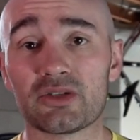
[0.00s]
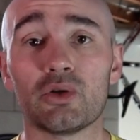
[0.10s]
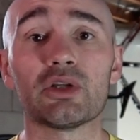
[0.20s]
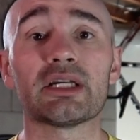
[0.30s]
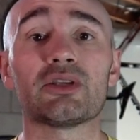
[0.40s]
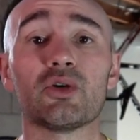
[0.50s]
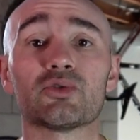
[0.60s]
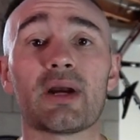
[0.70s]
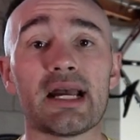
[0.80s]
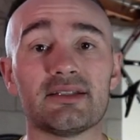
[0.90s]
So look at those
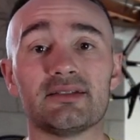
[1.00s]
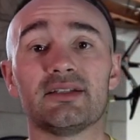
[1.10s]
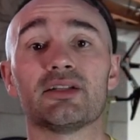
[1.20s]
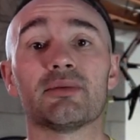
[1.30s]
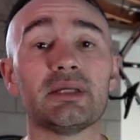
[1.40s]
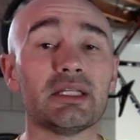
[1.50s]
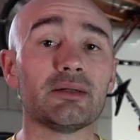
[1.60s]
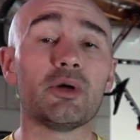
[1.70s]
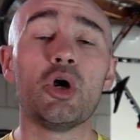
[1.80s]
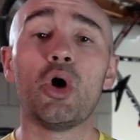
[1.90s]
rides as either a
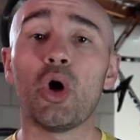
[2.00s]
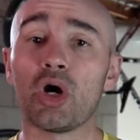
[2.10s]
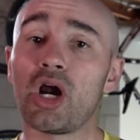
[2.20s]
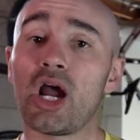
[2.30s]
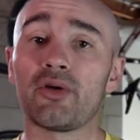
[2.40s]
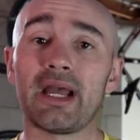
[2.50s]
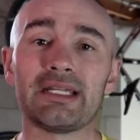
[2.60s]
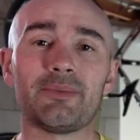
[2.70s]
medium or a hard ride,